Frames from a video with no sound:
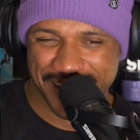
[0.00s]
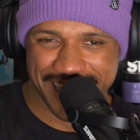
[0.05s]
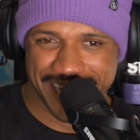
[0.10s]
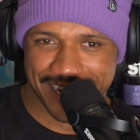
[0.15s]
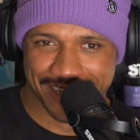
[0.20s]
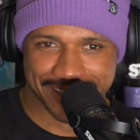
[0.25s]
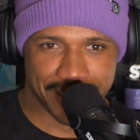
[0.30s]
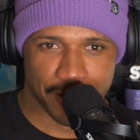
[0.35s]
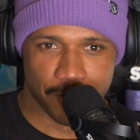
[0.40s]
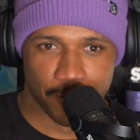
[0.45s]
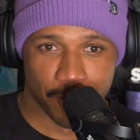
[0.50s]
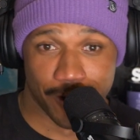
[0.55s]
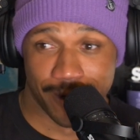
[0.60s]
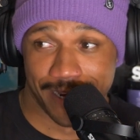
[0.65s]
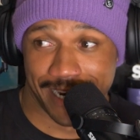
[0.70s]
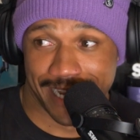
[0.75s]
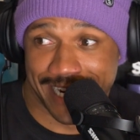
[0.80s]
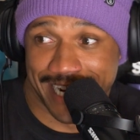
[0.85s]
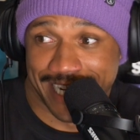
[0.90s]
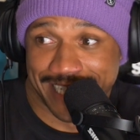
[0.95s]
And I was like,
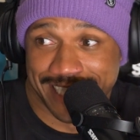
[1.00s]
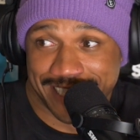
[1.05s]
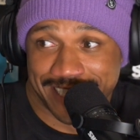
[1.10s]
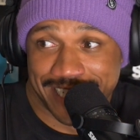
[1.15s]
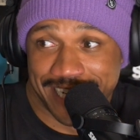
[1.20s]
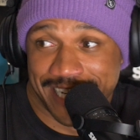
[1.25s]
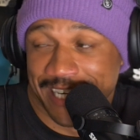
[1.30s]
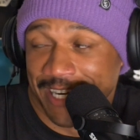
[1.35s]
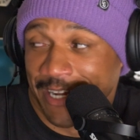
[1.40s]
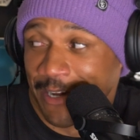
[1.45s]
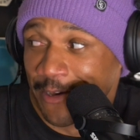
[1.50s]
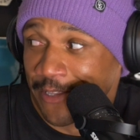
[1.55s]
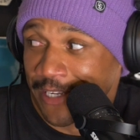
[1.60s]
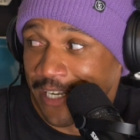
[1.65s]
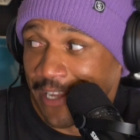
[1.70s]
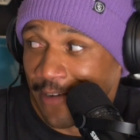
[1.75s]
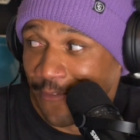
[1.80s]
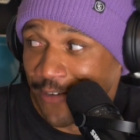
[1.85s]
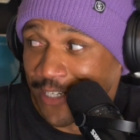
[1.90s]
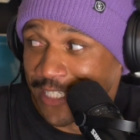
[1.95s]
what? Like, I just didn't know the
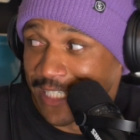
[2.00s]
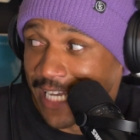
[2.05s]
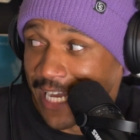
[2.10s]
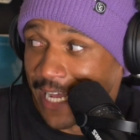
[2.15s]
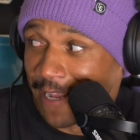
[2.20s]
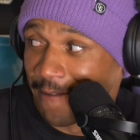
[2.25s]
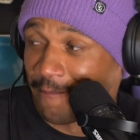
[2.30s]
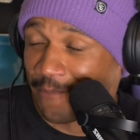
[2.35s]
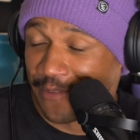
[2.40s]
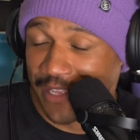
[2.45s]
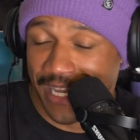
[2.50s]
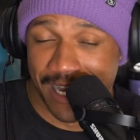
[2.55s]
difference yet.